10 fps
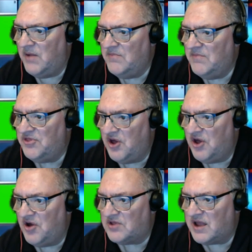
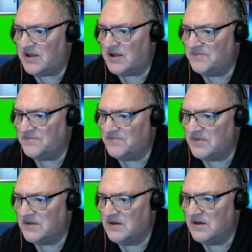Thursday,
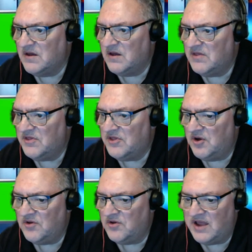
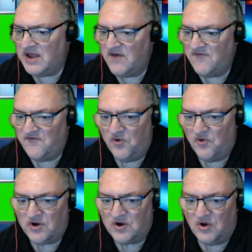4
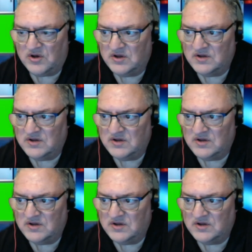o'clock.